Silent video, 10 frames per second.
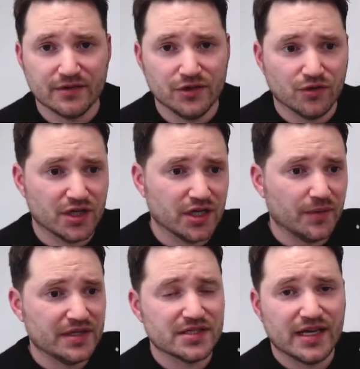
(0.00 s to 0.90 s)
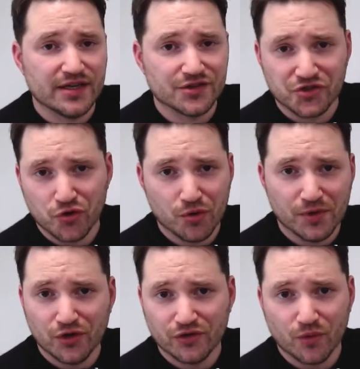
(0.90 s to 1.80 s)
You're going to hit a storm
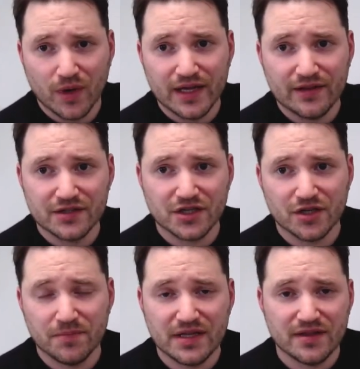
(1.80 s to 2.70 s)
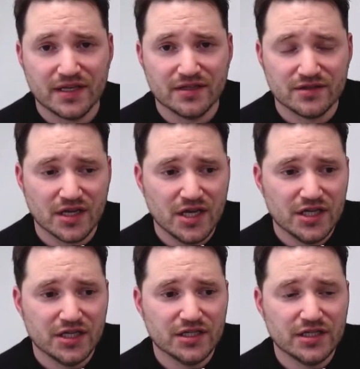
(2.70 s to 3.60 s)
along the way. There's going to be things
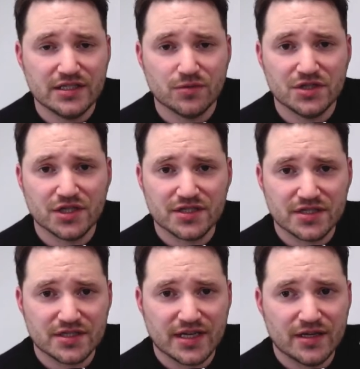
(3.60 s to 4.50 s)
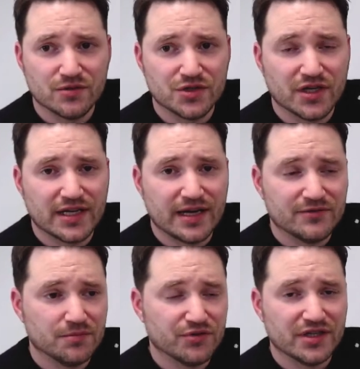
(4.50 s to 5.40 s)
you're going to need to adjust the sails. You're going to have
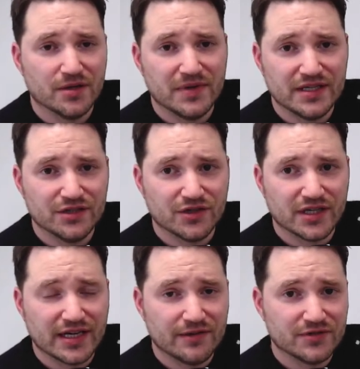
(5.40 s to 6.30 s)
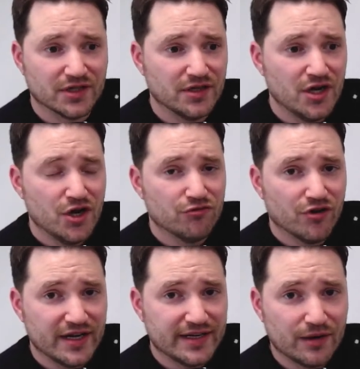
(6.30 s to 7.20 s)
to bring them in. You're going to have to
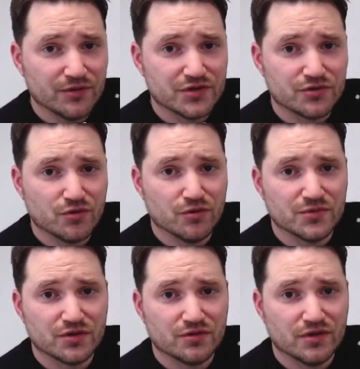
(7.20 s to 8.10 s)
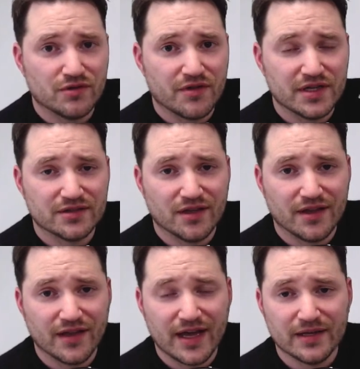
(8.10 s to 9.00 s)
ride out the storms and things like
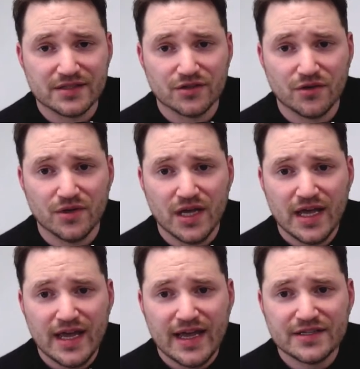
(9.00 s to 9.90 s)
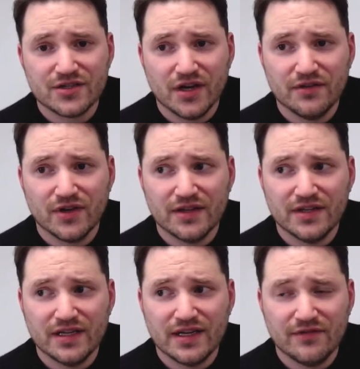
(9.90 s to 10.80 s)
that. So it's kind of like
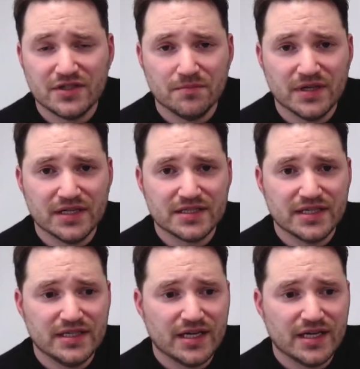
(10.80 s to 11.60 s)
the inevitability.